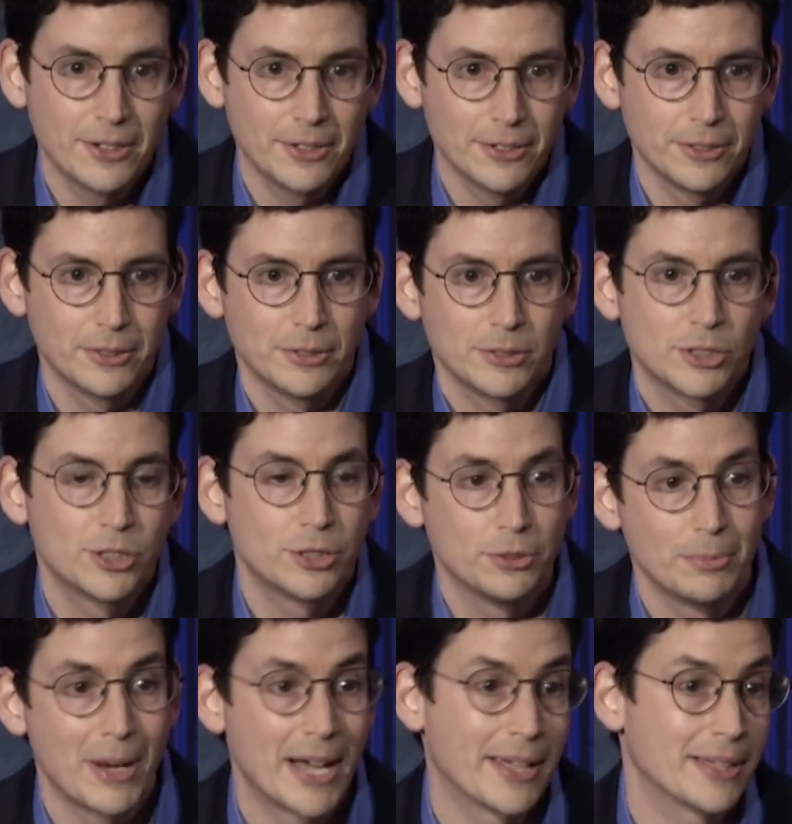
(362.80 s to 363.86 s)
you
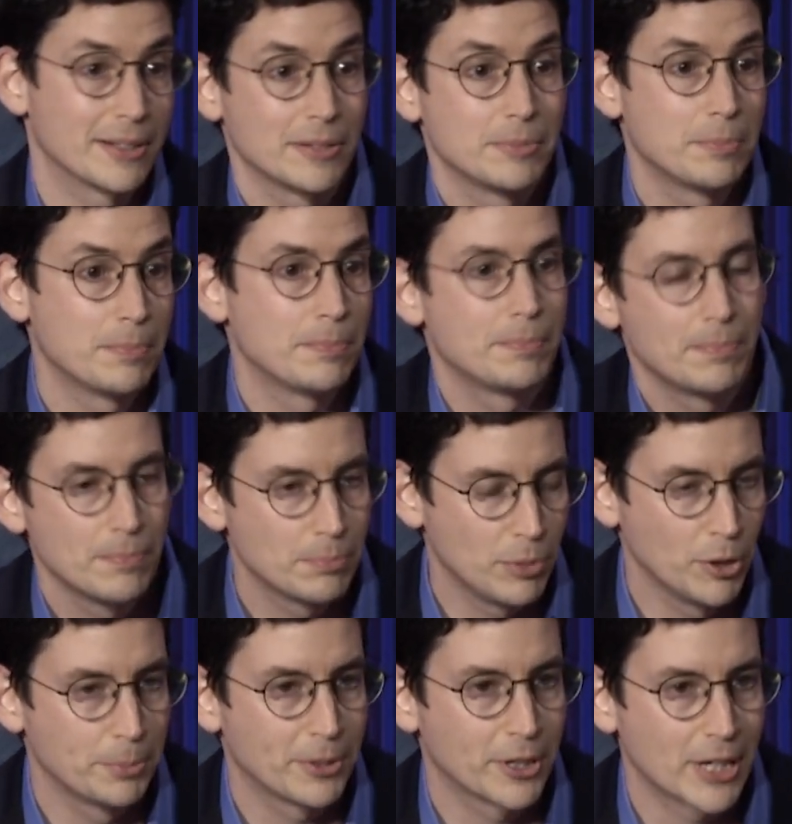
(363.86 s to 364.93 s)
to my
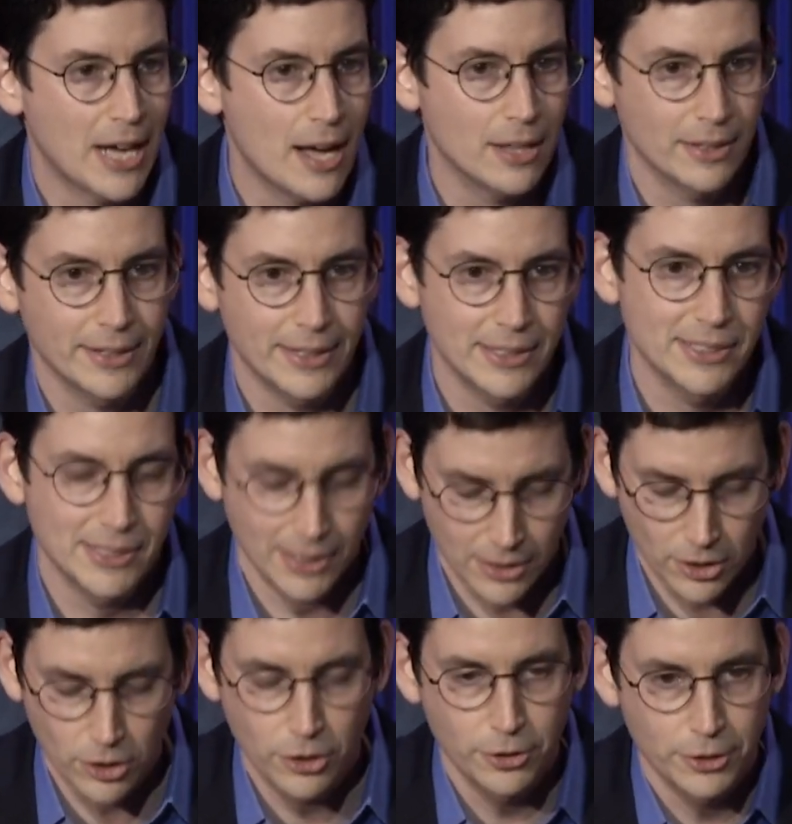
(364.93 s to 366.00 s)
Bloomberg colleagues,
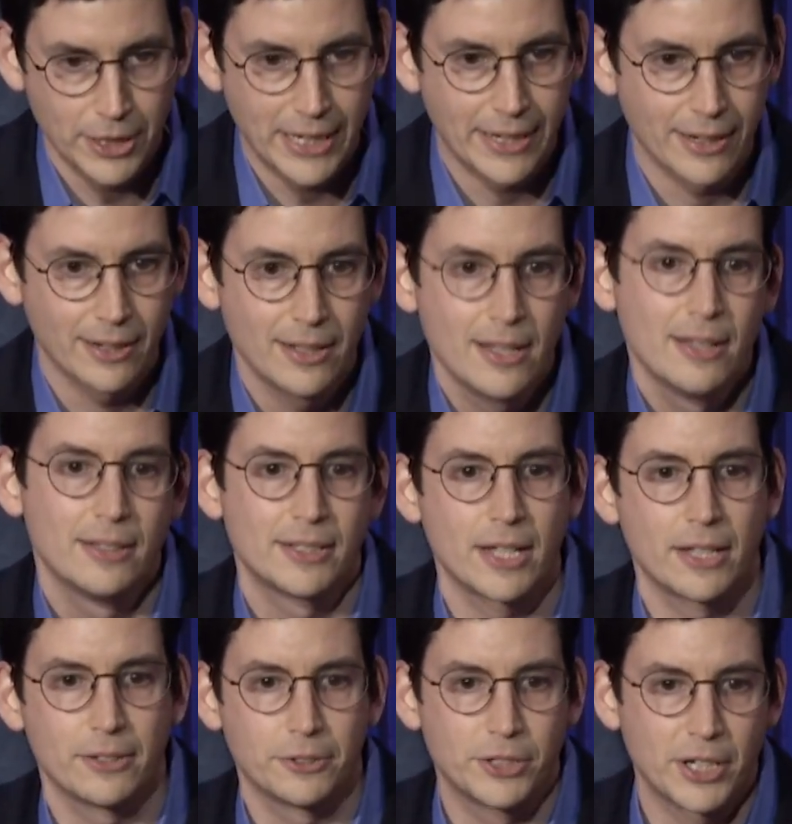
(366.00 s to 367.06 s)
including
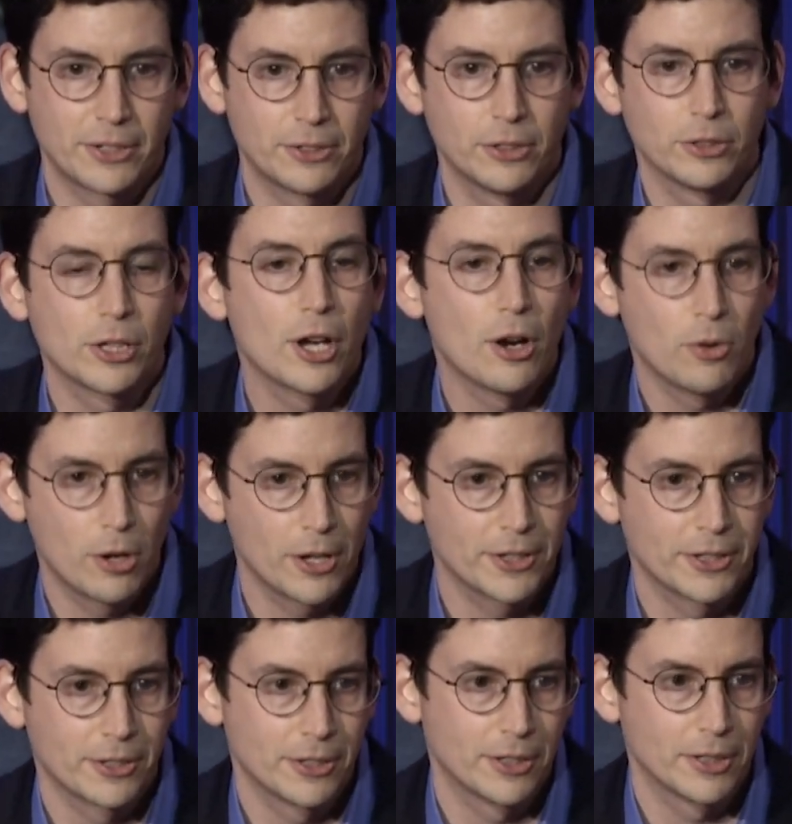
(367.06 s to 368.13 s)
Dollar General
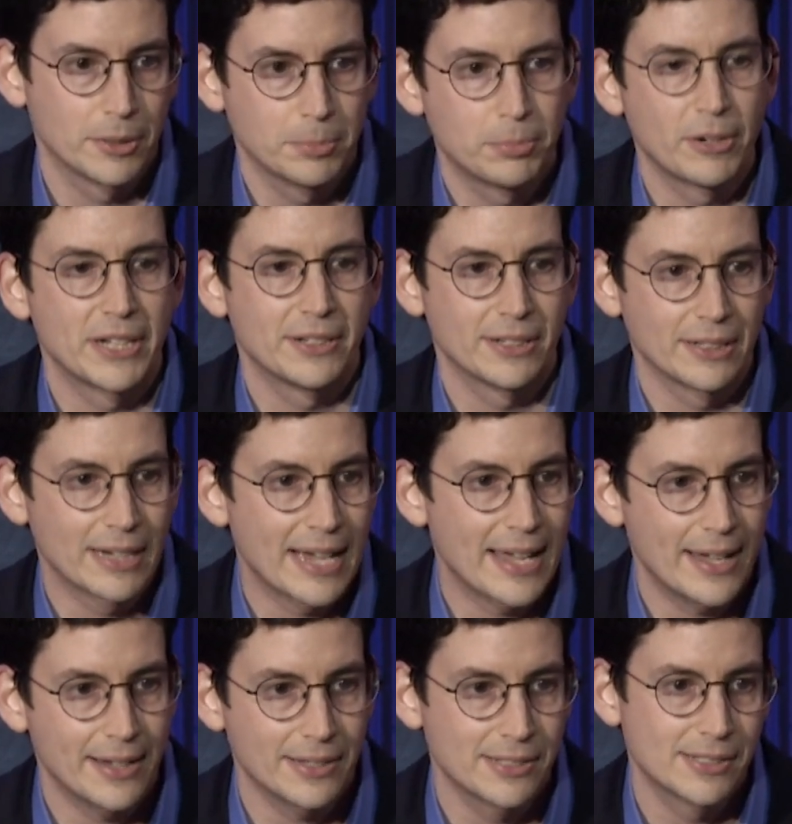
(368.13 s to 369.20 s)
co-author Brendan
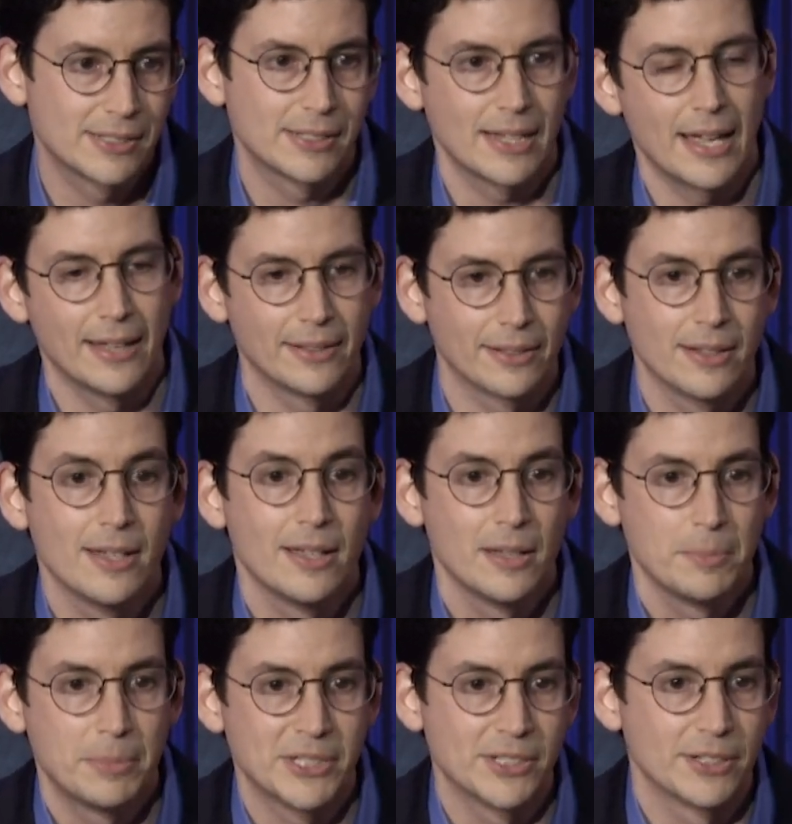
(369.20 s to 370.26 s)
Case and
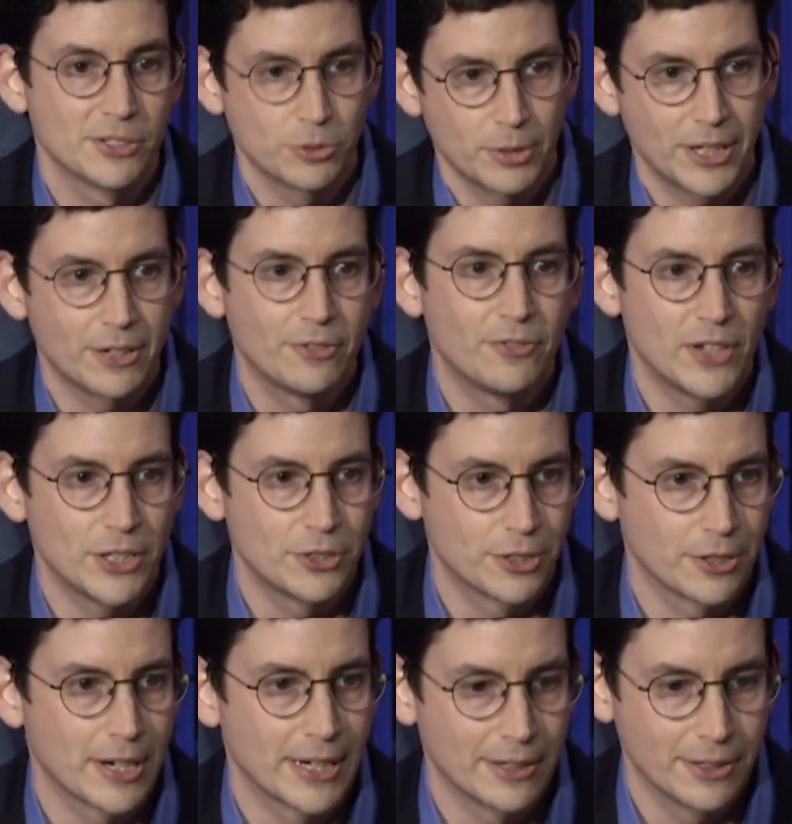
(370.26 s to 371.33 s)
Businessweek
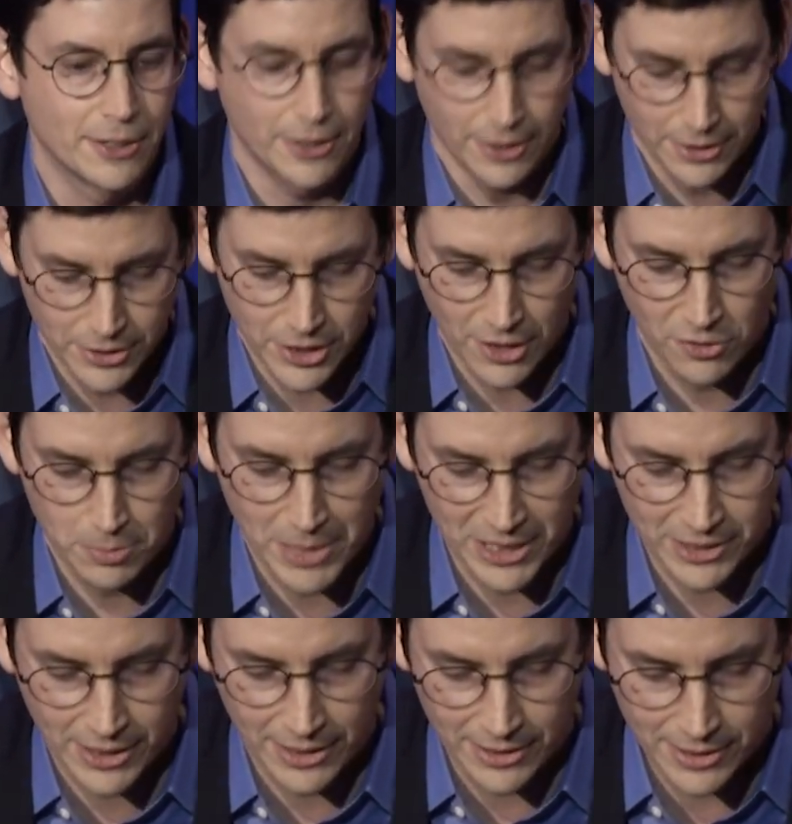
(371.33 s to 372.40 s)
feature editor Jeff
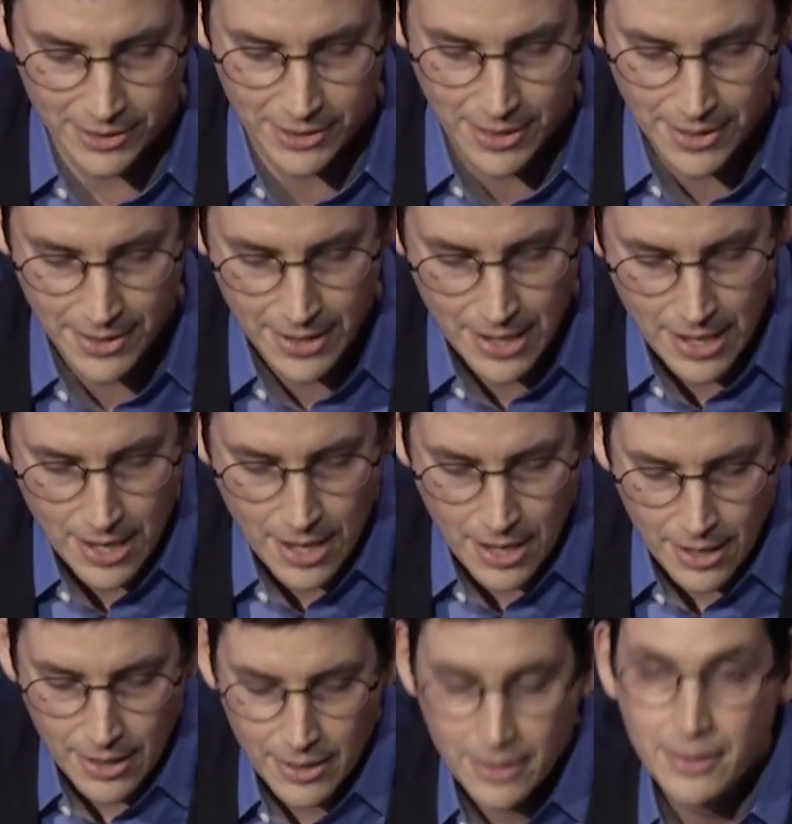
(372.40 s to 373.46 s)
Muskas.
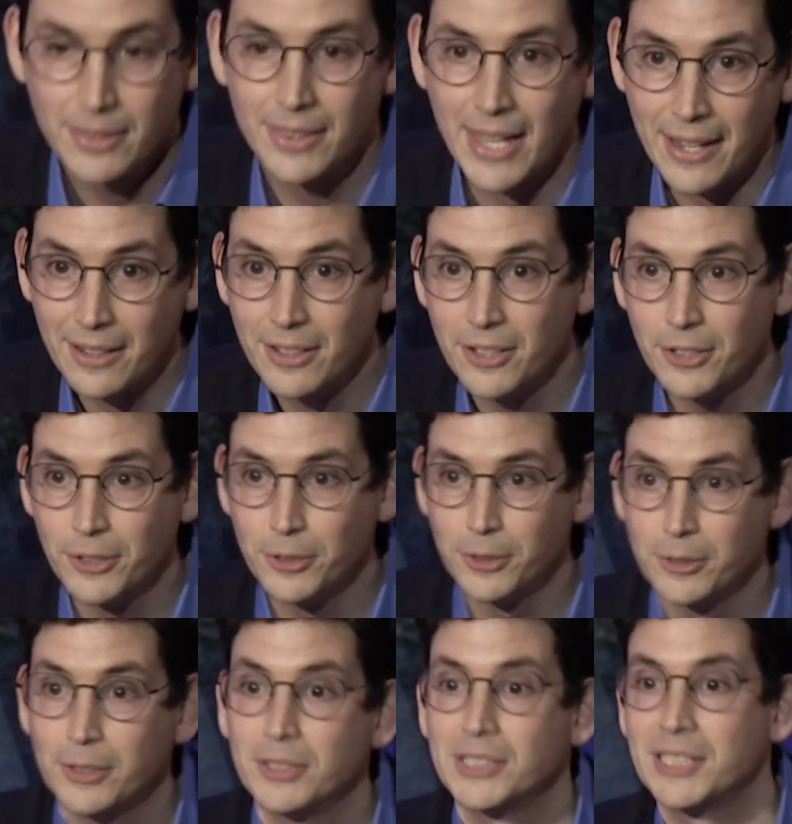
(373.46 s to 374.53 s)
Thank
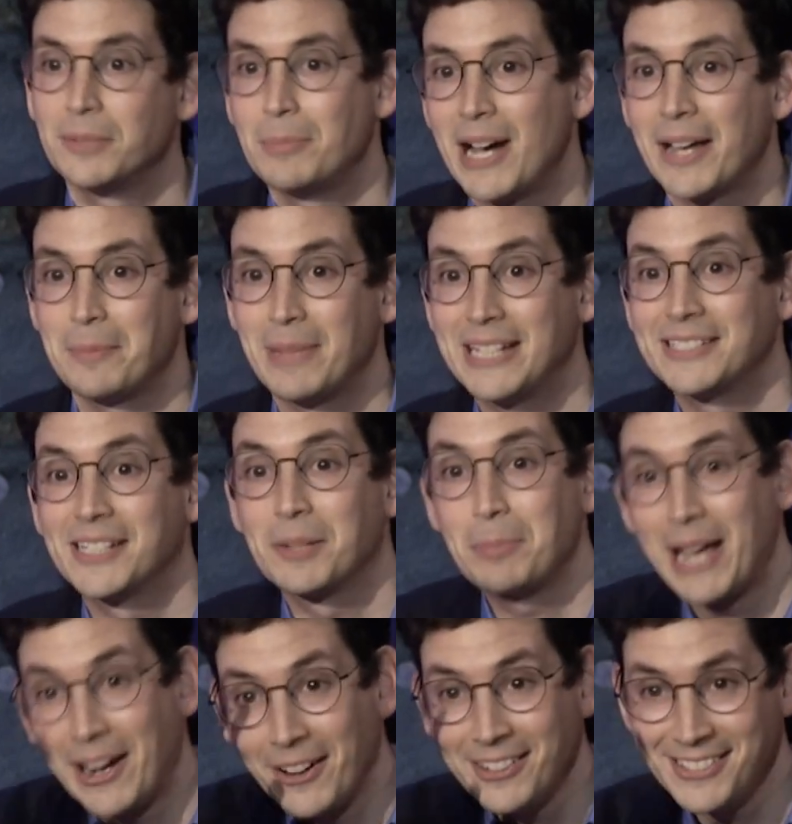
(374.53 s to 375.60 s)
you to my amazing
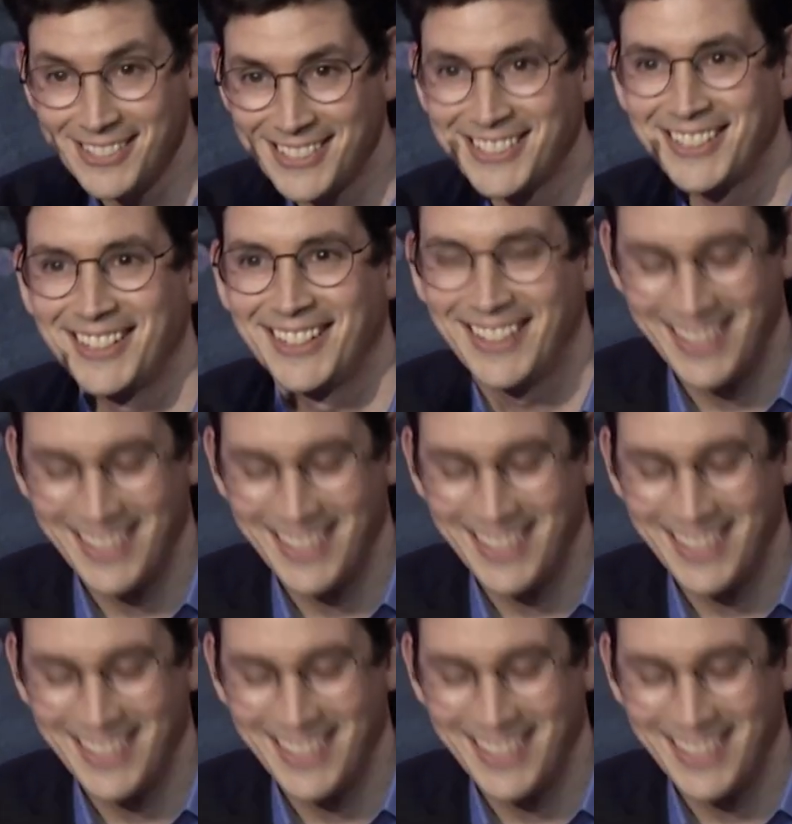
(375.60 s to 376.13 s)
parents.